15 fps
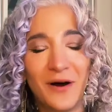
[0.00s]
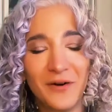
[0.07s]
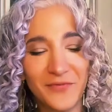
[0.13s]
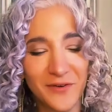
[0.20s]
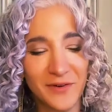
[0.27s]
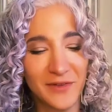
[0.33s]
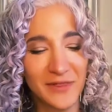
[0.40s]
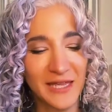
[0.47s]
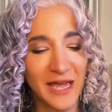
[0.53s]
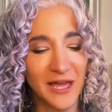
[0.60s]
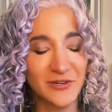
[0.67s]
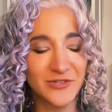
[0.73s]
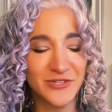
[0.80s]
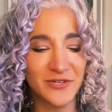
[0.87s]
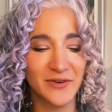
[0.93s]
While for the
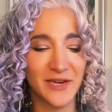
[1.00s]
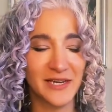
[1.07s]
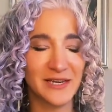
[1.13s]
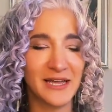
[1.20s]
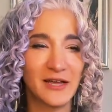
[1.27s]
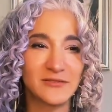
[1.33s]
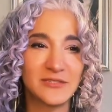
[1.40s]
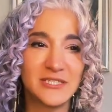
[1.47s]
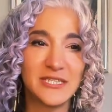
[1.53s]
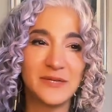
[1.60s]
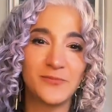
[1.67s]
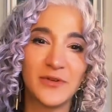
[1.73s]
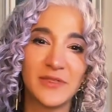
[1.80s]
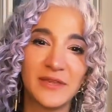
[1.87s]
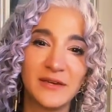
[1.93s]
energy right now,
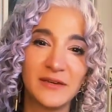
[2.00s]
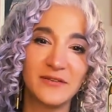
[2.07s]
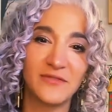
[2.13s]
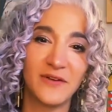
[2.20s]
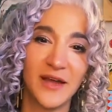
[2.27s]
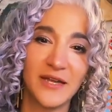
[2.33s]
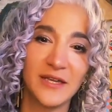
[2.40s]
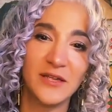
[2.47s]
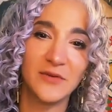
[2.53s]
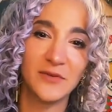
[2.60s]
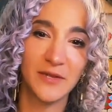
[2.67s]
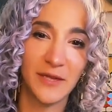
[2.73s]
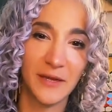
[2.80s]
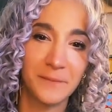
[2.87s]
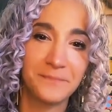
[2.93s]
deep within divine
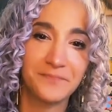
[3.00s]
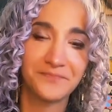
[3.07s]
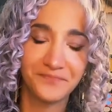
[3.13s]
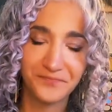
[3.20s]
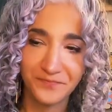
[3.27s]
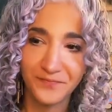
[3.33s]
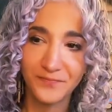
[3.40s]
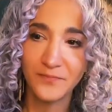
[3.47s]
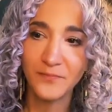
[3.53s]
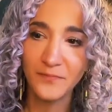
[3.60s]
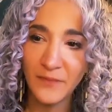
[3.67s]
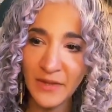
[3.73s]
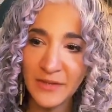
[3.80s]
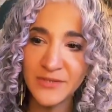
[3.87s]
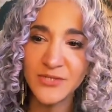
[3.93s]
union,
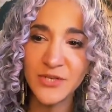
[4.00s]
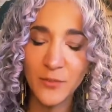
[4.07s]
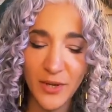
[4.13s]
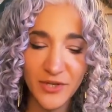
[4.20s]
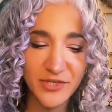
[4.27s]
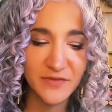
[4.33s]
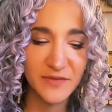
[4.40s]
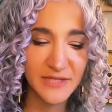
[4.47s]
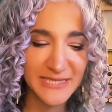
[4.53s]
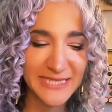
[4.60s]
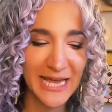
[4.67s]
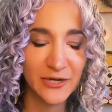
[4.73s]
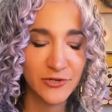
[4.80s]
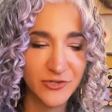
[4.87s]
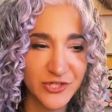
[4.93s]
so much of
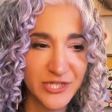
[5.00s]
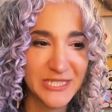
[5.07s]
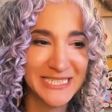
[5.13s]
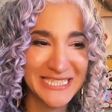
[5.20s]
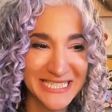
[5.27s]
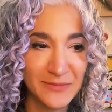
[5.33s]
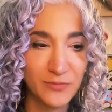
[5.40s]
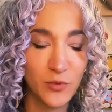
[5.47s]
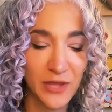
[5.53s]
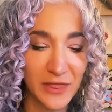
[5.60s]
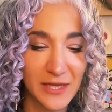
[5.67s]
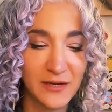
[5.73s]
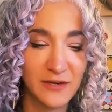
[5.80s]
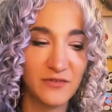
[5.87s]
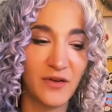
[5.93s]
this energy deep
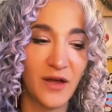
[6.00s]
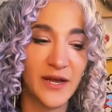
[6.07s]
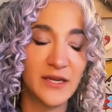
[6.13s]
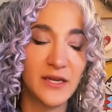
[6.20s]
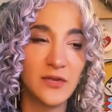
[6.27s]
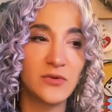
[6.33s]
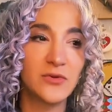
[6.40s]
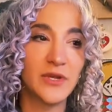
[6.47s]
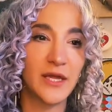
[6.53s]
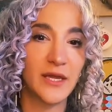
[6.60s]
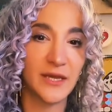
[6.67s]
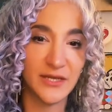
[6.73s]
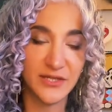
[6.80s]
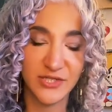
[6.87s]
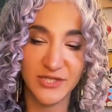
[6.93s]
within divine
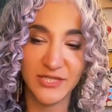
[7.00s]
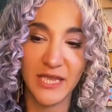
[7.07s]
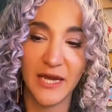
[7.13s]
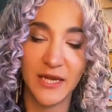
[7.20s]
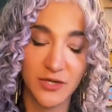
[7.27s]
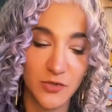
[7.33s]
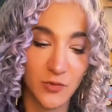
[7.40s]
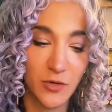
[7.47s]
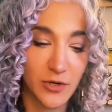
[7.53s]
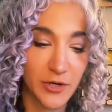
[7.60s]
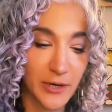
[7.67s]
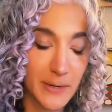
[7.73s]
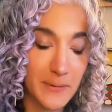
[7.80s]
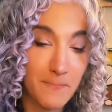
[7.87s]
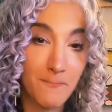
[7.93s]
union is just getting to
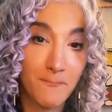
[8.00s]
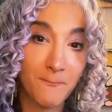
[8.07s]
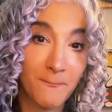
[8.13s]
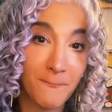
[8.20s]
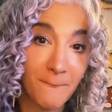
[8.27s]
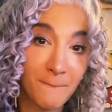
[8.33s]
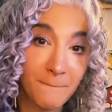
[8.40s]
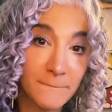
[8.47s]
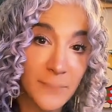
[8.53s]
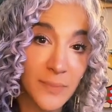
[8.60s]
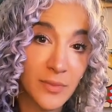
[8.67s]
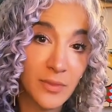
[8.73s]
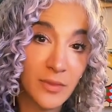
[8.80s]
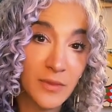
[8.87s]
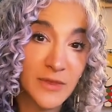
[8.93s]
work.
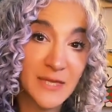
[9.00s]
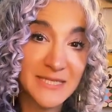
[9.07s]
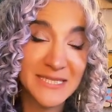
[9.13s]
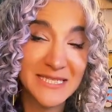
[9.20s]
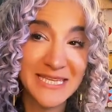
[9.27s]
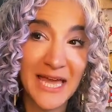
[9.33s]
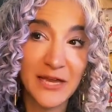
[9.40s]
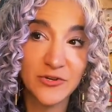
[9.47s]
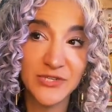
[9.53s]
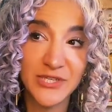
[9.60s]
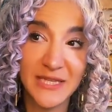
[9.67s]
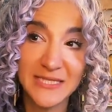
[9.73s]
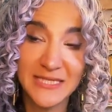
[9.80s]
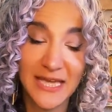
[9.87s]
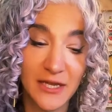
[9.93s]
This is the
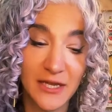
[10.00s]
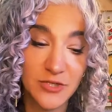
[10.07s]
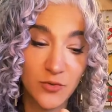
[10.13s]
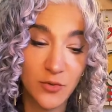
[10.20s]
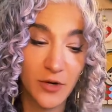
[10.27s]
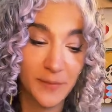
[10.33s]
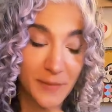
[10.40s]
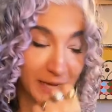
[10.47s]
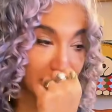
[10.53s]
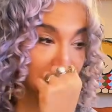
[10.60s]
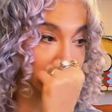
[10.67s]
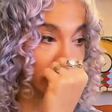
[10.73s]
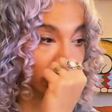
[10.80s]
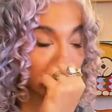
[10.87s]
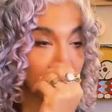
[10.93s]
energy getting to work, but
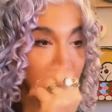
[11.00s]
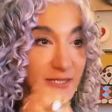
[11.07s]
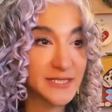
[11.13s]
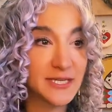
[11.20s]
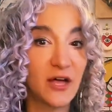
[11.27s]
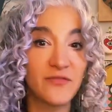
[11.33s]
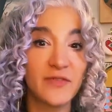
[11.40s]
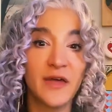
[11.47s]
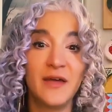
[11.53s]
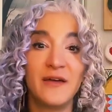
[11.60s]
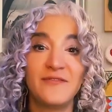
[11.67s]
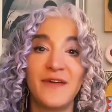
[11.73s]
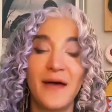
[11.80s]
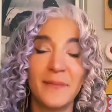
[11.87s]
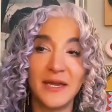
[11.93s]
getting to work on the self.
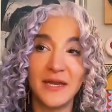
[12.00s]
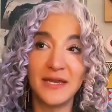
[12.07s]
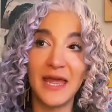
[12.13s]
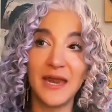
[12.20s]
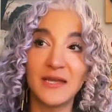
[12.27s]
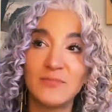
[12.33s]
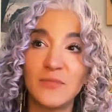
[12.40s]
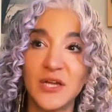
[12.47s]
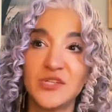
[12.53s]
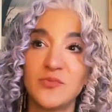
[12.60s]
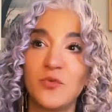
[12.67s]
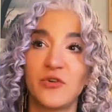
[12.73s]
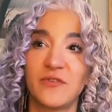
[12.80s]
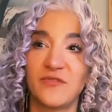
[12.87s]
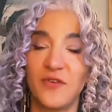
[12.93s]
Feminine getting
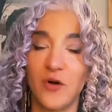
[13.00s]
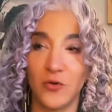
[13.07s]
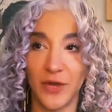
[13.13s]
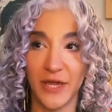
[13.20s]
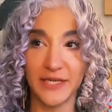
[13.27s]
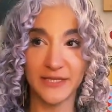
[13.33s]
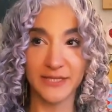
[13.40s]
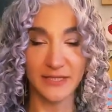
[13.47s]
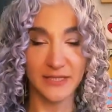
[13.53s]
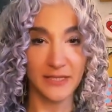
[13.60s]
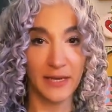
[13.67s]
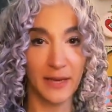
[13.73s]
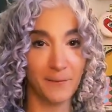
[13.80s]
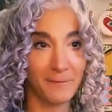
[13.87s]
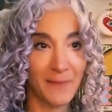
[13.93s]
much more
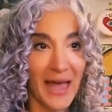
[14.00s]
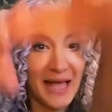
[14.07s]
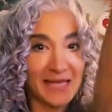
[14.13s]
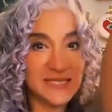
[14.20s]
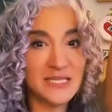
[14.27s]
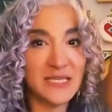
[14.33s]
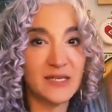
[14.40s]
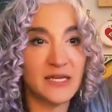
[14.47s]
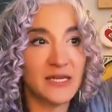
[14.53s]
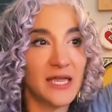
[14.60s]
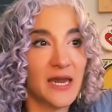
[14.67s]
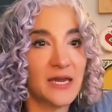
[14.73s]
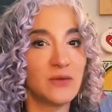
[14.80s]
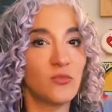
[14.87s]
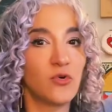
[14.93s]
focused, masculine
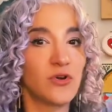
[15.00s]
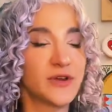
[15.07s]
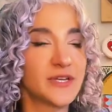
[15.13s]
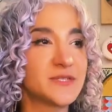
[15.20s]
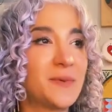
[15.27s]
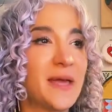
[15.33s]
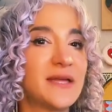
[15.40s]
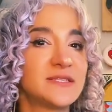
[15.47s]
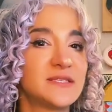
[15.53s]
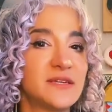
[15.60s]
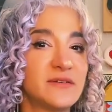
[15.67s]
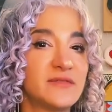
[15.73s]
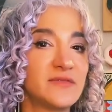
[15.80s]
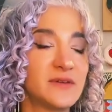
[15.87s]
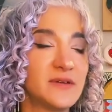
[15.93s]
getting more
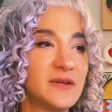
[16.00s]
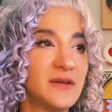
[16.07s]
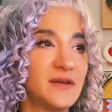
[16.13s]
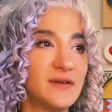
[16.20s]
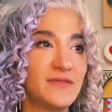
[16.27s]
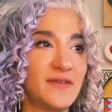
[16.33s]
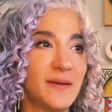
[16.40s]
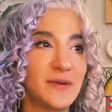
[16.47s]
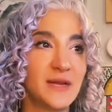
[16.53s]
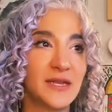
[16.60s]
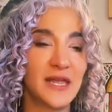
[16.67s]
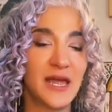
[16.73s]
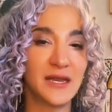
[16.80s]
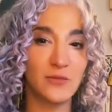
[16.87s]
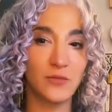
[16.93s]
expansive.
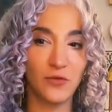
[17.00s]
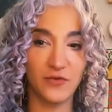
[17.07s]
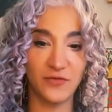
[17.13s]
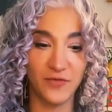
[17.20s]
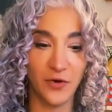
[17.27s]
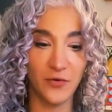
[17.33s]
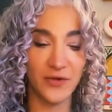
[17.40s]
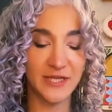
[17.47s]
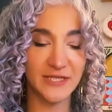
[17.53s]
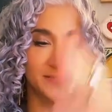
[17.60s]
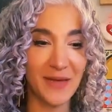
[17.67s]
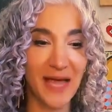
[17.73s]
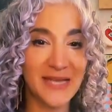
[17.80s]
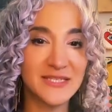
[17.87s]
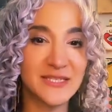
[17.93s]
Feminine getting more
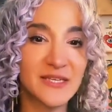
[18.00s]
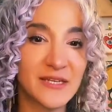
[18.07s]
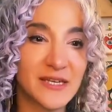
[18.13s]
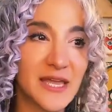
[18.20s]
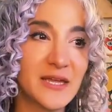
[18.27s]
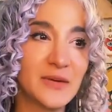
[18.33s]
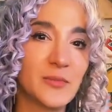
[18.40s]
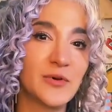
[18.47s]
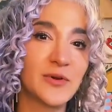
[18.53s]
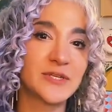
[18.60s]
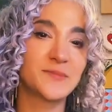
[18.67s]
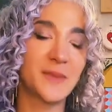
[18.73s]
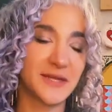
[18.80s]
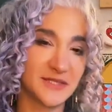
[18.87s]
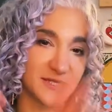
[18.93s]
focused, masculine getting more
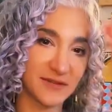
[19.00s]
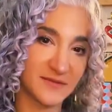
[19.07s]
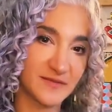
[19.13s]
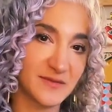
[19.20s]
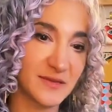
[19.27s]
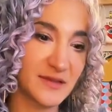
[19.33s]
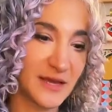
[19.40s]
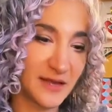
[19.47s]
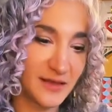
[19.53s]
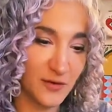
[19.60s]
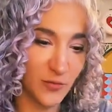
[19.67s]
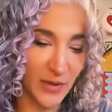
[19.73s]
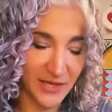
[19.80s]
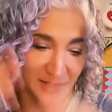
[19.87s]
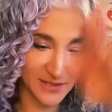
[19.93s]
expensive.
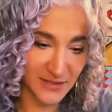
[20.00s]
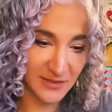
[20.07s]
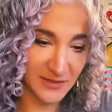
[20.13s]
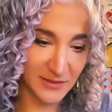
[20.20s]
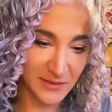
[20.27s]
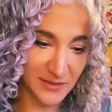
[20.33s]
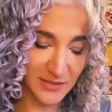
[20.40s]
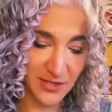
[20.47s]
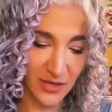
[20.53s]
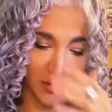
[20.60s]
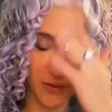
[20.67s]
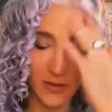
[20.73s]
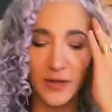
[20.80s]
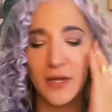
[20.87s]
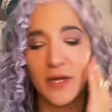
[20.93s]
The wings.
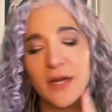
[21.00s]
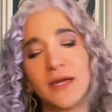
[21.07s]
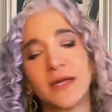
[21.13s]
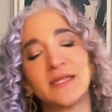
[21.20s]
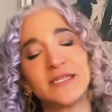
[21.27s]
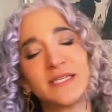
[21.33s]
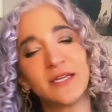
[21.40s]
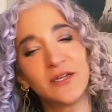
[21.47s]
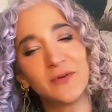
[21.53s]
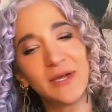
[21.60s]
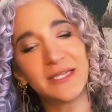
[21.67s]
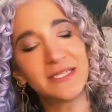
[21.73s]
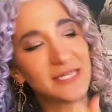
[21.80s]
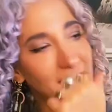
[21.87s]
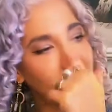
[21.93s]
So,
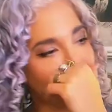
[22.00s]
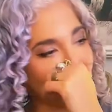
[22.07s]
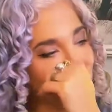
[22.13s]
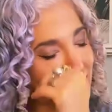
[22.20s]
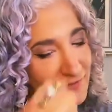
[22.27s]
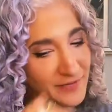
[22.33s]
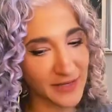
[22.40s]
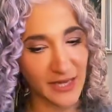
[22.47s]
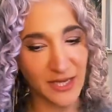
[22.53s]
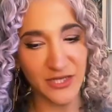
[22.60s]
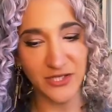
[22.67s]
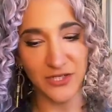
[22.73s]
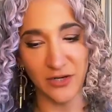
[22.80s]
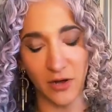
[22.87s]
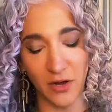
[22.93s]
continuing to get
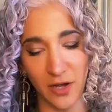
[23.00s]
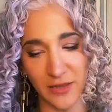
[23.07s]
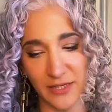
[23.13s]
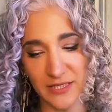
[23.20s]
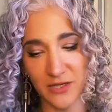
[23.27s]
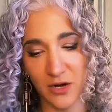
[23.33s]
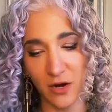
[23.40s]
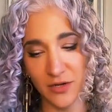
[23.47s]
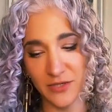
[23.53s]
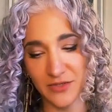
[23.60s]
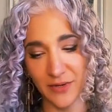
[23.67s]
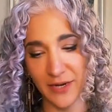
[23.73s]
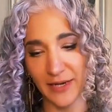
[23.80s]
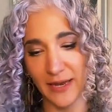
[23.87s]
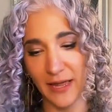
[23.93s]
clarification on these
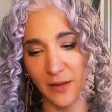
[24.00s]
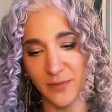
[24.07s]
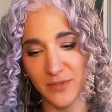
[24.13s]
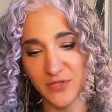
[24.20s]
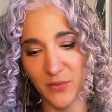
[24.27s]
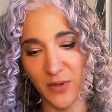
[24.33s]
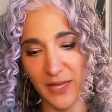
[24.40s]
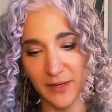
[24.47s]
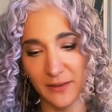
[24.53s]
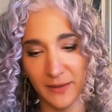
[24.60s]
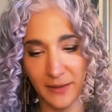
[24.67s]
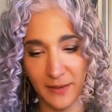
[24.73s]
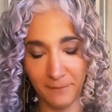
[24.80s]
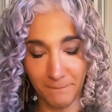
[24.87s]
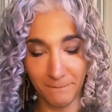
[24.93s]
cards right now between
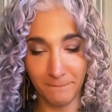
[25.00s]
